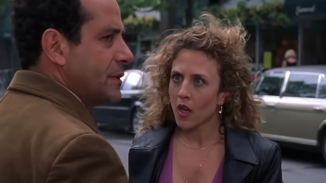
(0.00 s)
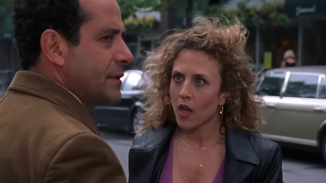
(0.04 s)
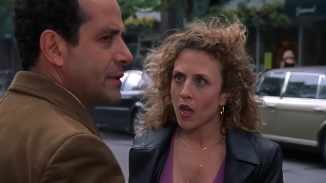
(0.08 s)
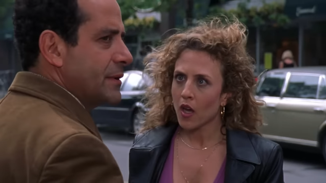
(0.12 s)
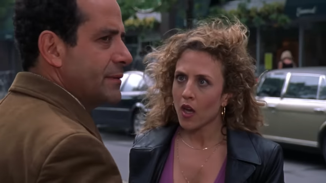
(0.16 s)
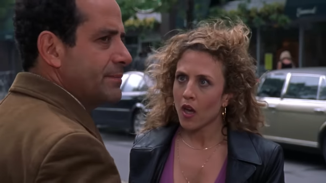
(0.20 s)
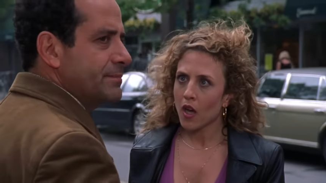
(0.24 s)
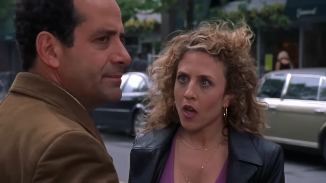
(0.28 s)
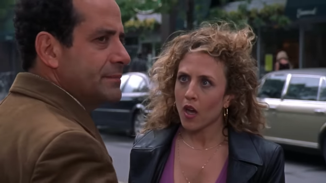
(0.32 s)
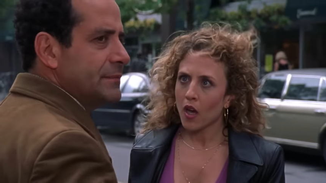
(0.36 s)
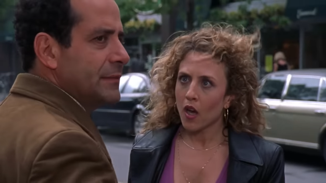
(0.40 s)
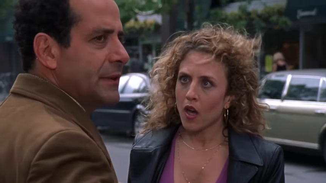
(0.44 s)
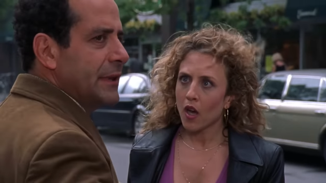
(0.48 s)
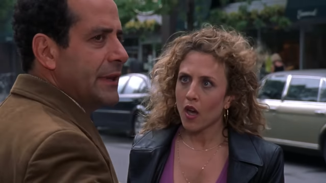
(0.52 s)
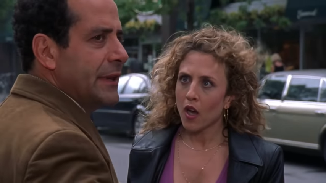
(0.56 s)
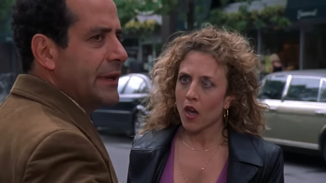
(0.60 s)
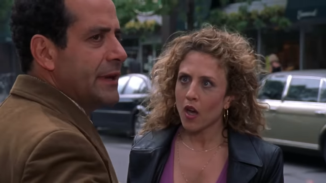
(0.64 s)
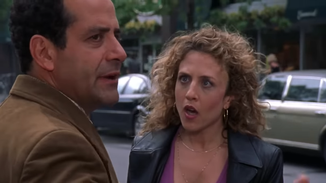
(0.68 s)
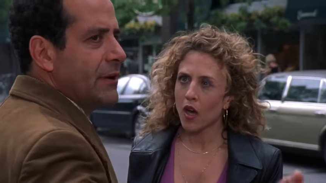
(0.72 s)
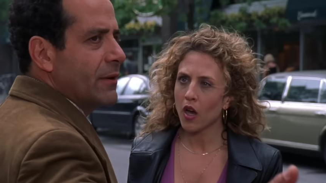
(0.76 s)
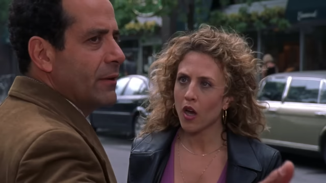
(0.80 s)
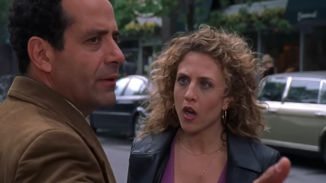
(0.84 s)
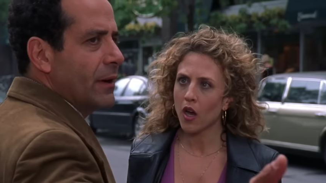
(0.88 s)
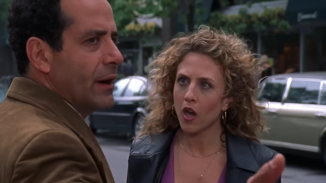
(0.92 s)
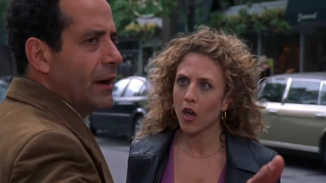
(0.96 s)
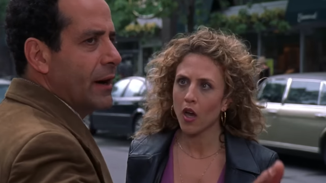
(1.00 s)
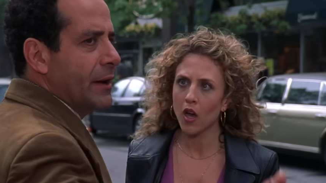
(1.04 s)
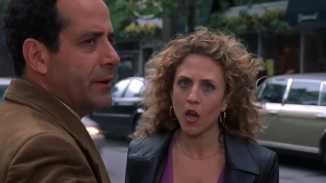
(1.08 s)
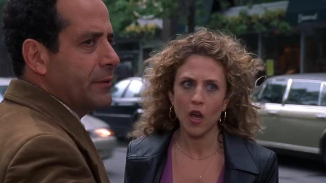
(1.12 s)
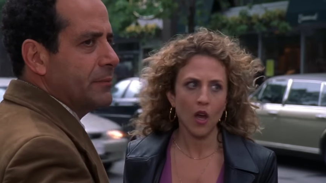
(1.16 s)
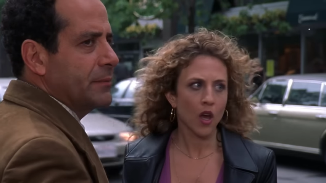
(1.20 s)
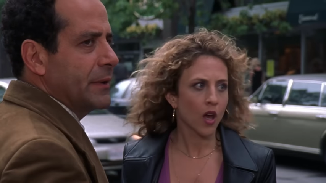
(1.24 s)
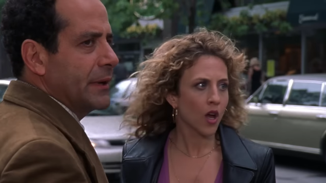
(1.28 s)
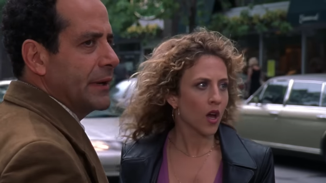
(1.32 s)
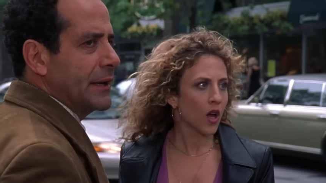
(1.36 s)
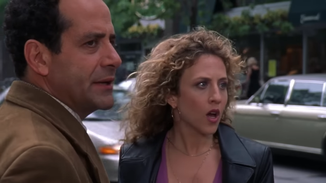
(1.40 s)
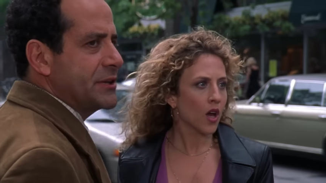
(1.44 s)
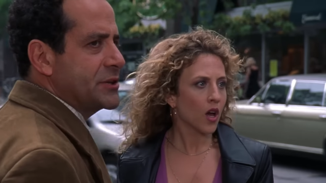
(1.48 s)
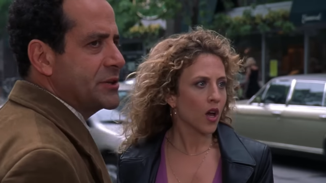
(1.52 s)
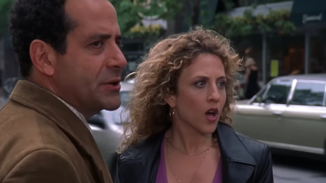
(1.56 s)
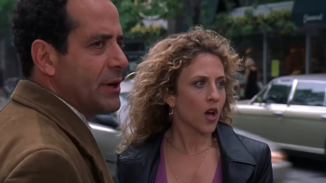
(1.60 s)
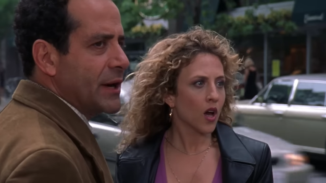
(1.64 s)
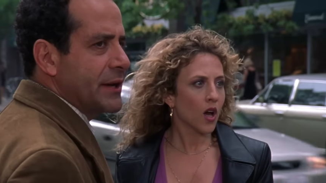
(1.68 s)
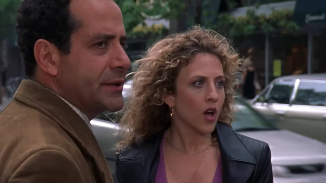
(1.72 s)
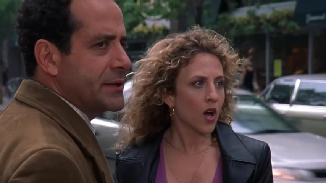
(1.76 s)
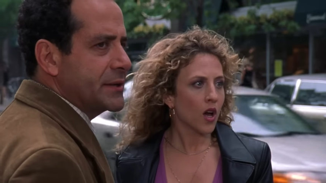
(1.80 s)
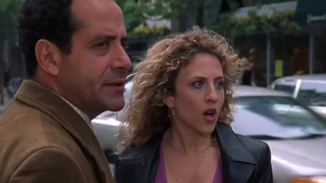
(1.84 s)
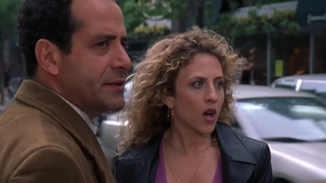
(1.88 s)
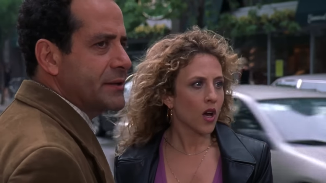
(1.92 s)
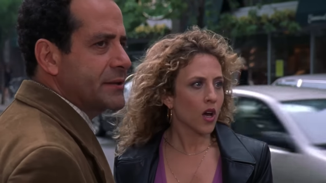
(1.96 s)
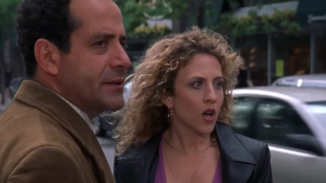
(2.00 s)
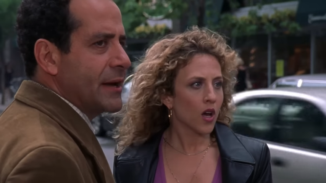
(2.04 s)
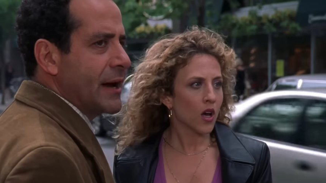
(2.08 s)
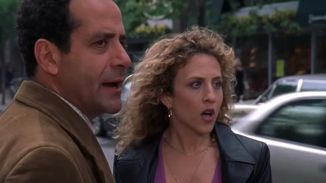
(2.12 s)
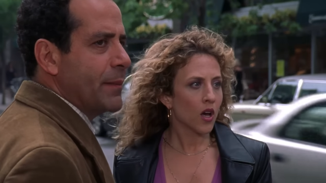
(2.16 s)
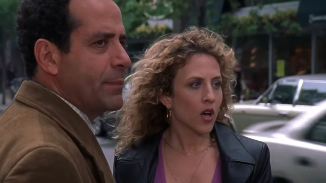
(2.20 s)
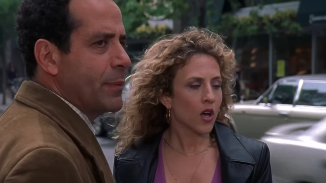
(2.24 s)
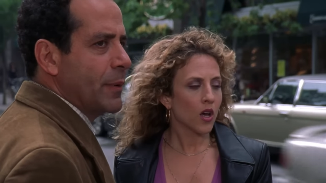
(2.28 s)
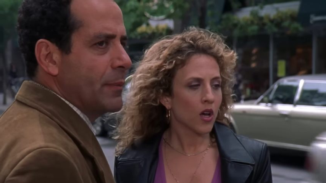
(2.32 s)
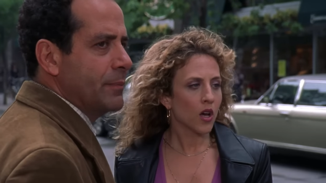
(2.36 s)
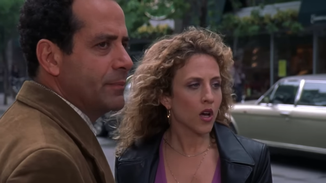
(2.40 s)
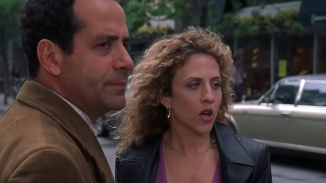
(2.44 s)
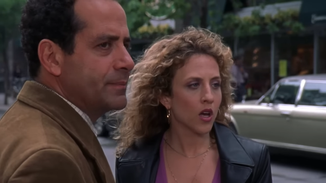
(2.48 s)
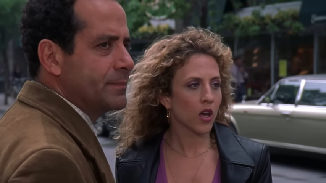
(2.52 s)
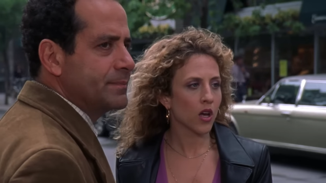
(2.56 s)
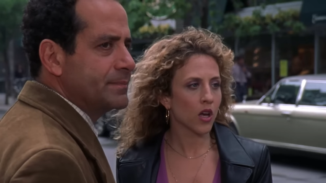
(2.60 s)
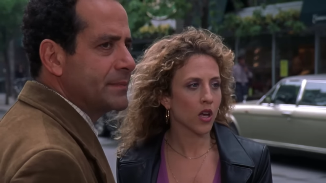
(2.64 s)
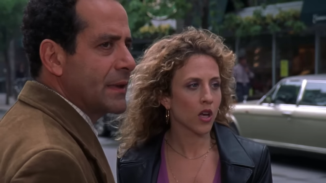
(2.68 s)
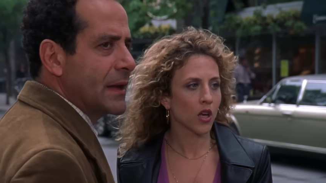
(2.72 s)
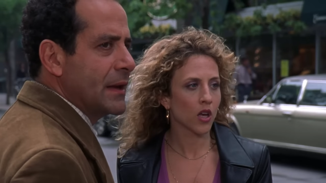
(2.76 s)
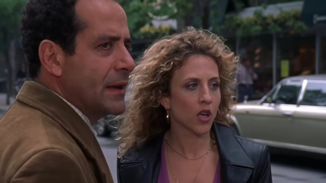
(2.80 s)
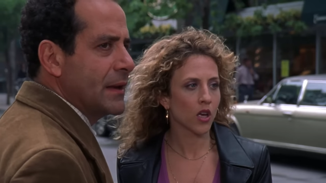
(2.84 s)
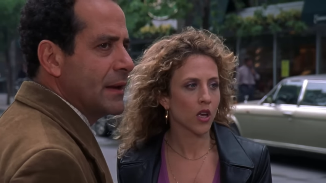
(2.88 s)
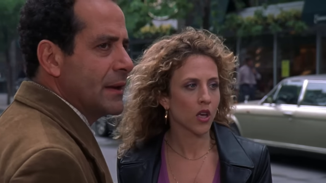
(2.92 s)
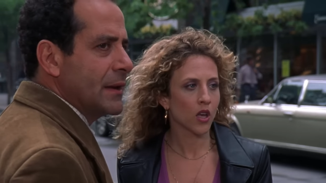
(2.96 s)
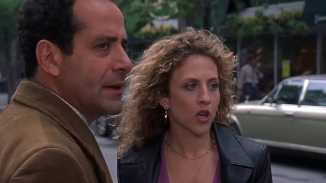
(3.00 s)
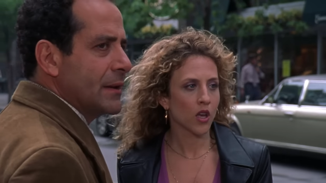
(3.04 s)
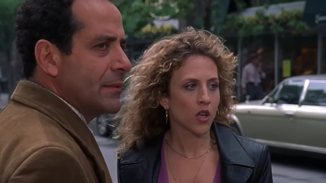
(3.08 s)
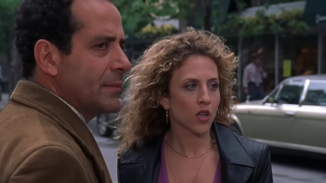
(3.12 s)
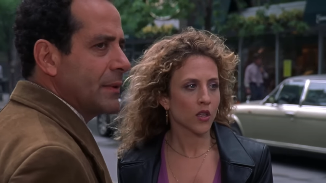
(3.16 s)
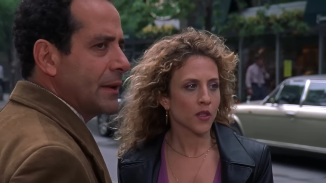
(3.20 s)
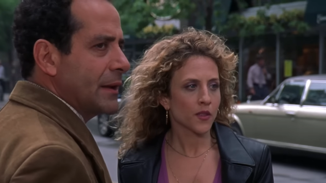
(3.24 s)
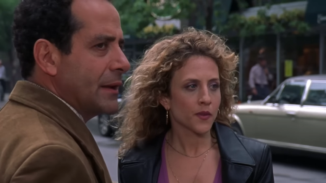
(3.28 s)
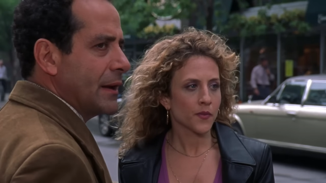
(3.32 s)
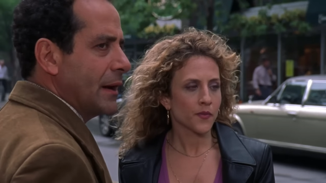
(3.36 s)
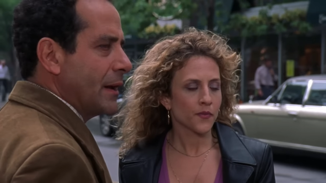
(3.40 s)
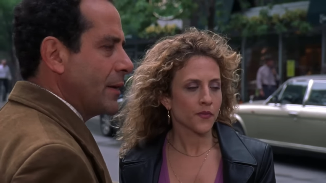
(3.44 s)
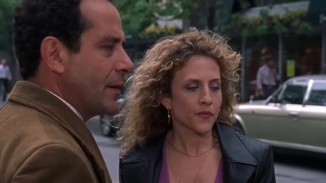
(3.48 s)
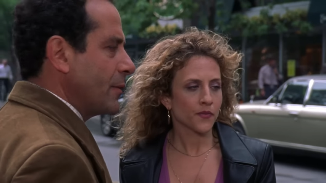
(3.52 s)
Speaker 1: was Leo Ottoman. I tried to stop him. But he